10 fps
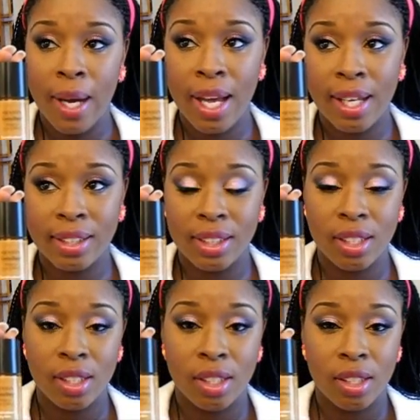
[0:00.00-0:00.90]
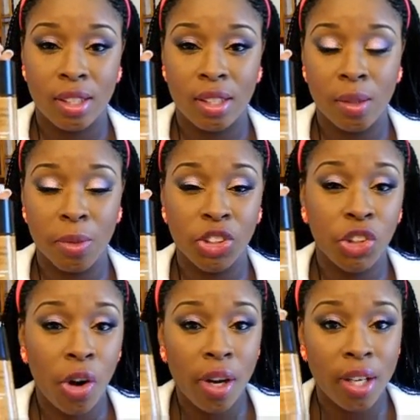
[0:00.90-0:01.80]
but the
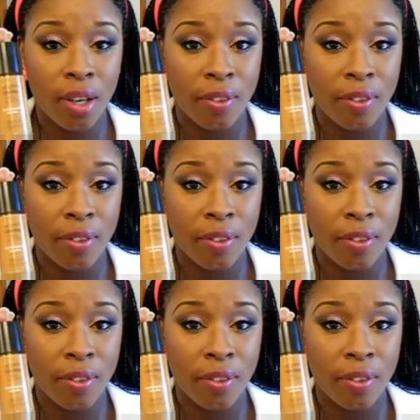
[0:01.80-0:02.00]
majority